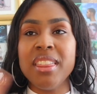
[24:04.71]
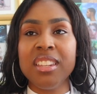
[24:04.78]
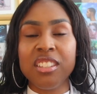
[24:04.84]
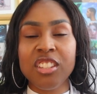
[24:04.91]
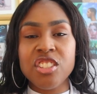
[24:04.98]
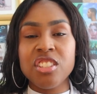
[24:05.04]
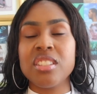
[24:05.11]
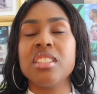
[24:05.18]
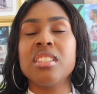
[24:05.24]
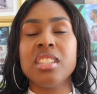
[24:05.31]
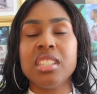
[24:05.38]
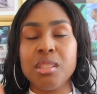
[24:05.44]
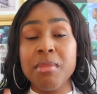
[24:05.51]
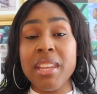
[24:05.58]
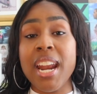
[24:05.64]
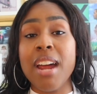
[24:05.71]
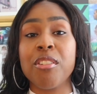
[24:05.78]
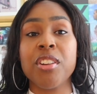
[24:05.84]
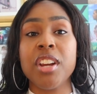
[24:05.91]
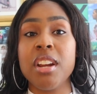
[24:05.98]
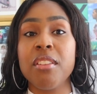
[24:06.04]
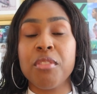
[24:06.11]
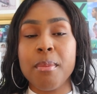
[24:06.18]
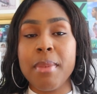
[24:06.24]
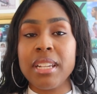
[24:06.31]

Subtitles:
This is just a system that I created for